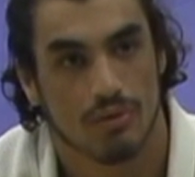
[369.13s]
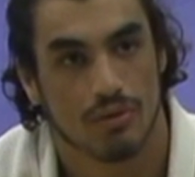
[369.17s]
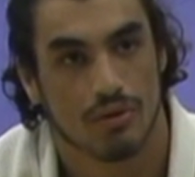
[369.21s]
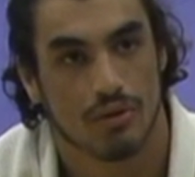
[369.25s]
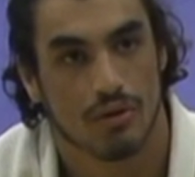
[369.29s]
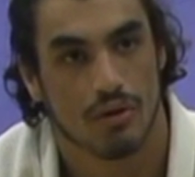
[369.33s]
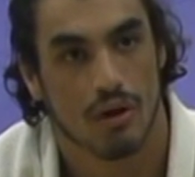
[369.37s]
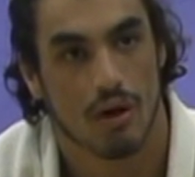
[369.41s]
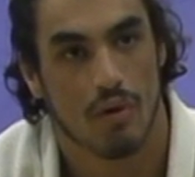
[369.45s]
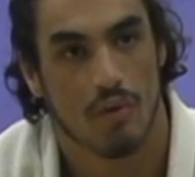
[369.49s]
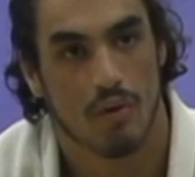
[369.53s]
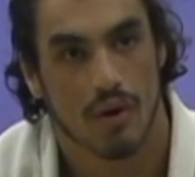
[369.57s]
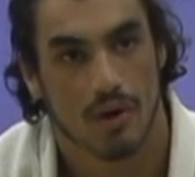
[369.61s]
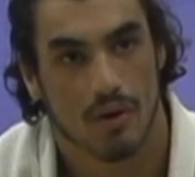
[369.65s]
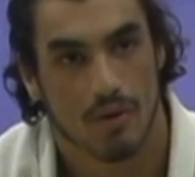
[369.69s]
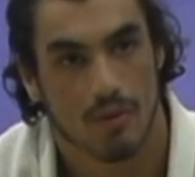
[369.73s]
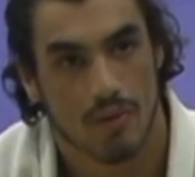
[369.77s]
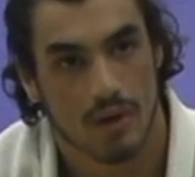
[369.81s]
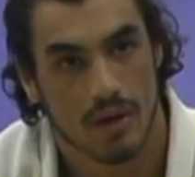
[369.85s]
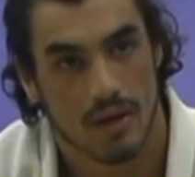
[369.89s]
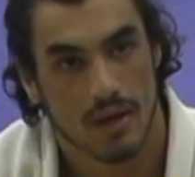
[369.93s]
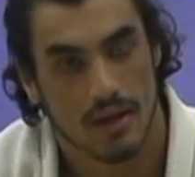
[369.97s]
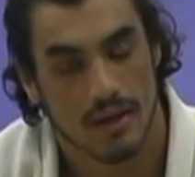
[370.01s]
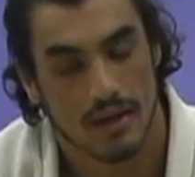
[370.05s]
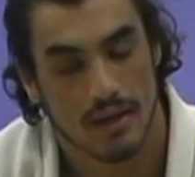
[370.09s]
You know, I want to
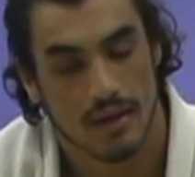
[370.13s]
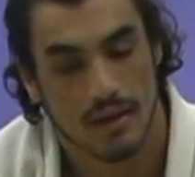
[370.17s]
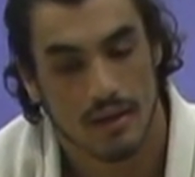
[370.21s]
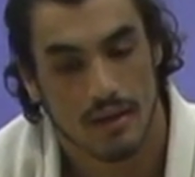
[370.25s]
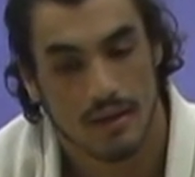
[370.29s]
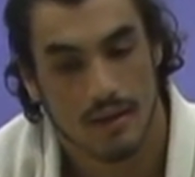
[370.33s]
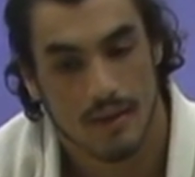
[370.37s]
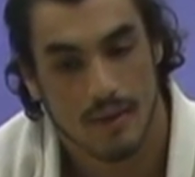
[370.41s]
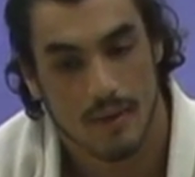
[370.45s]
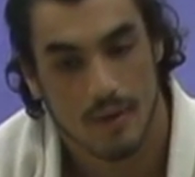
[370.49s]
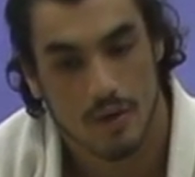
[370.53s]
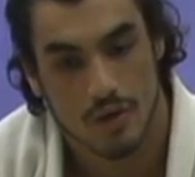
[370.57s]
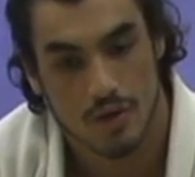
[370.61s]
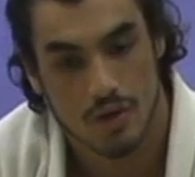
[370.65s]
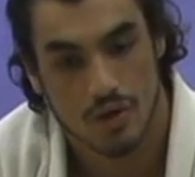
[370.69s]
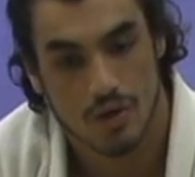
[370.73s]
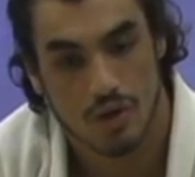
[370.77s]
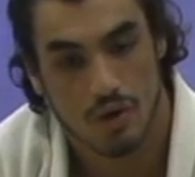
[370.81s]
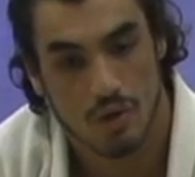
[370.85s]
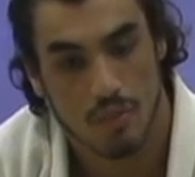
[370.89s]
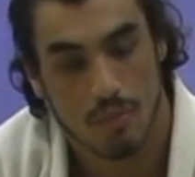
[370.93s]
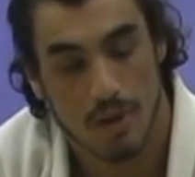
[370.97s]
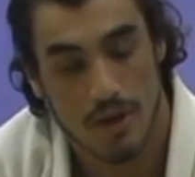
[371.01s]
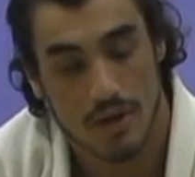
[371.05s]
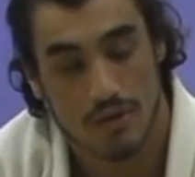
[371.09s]
really
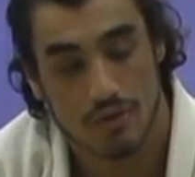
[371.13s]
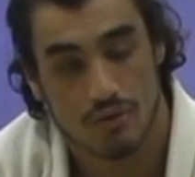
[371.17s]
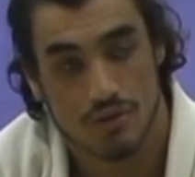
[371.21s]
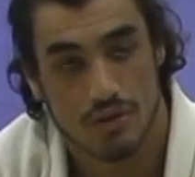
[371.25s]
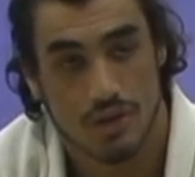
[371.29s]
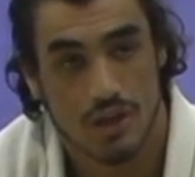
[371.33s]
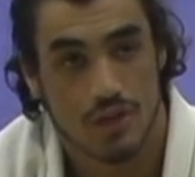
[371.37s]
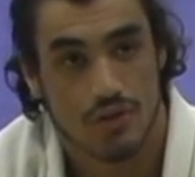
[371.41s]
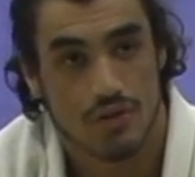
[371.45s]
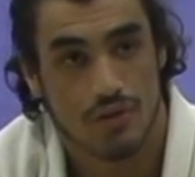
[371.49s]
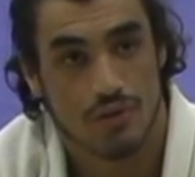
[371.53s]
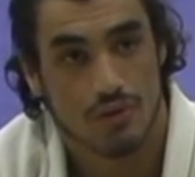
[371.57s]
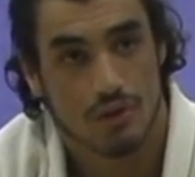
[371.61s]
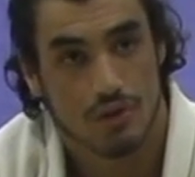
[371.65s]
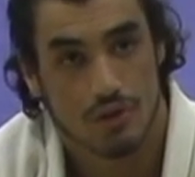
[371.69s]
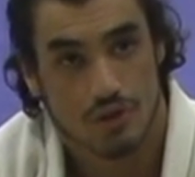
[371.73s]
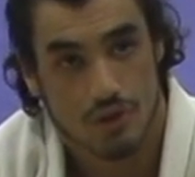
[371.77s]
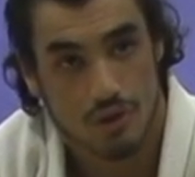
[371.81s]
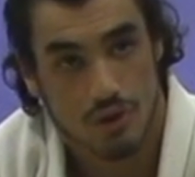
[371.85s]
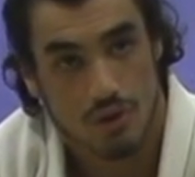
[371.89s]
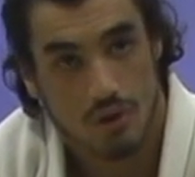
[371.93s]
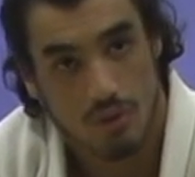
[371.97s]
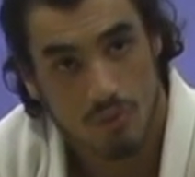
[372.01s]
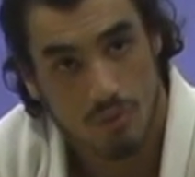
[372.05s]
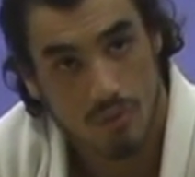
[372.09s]
show my jiu-jitsu and
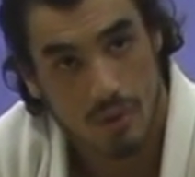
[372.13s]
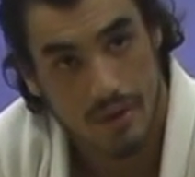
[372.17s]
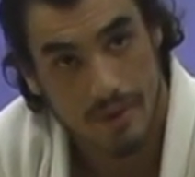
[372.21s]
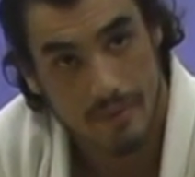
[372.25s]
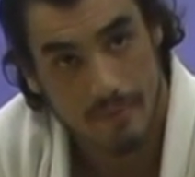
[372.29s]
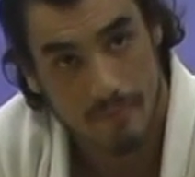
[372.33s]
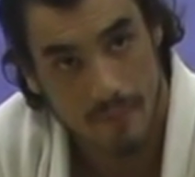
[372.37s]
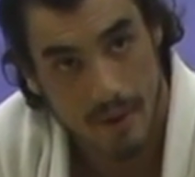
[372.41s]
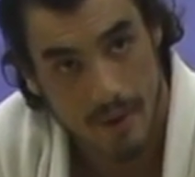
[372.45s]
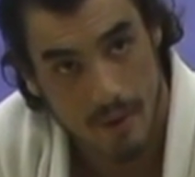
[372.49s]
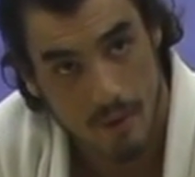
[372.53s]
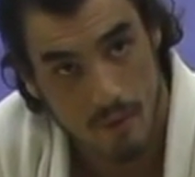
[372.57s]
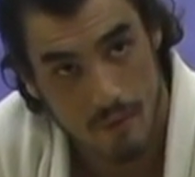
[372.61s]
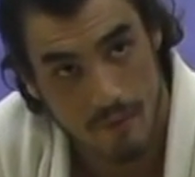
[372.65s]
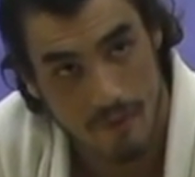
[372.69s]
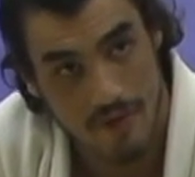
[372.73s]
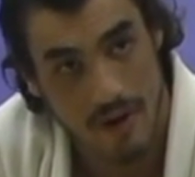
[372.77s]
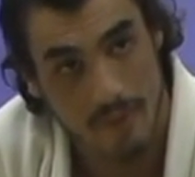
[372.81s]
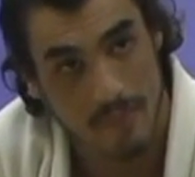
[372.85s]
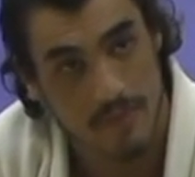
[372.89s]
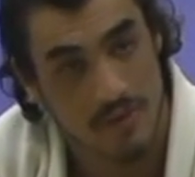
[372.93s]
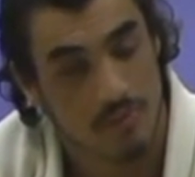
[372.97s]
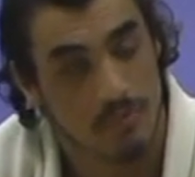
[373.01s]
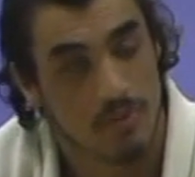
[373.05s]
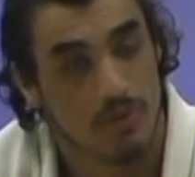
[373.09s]
show what my whole
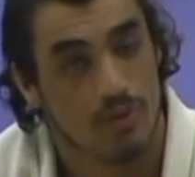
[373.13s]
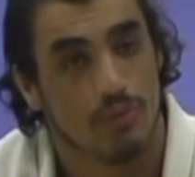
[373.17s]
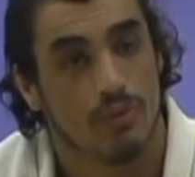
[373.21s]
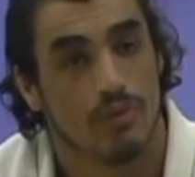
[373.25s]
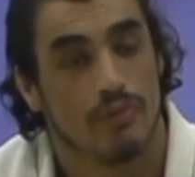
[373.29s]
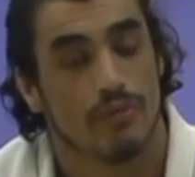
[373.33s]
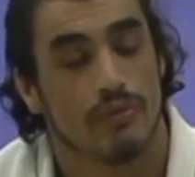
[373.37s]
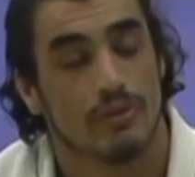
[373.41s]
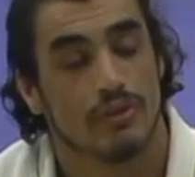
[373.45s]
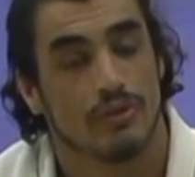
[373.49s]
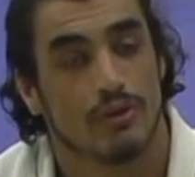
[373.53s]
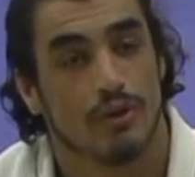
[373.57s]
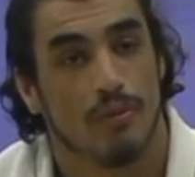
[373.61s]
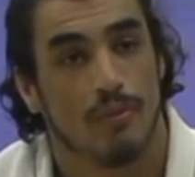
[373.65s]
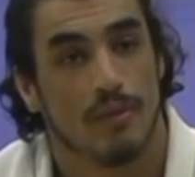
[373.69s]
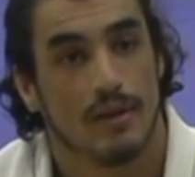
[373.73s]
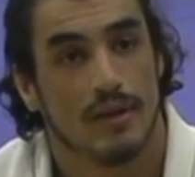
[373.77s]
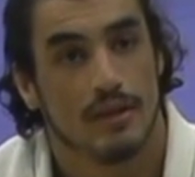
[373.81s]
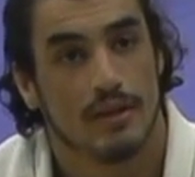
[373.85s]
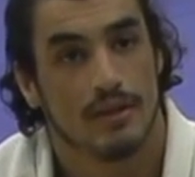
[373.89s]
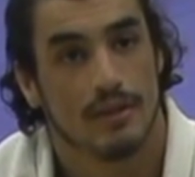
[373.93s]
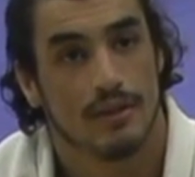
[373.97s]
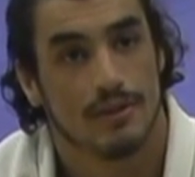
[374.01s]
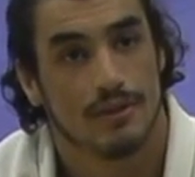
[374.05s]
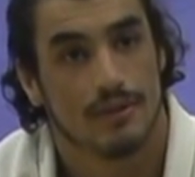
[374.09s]
family's been doing for so many
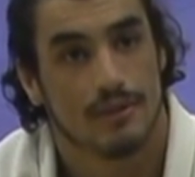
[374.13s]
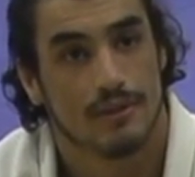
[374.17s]
years.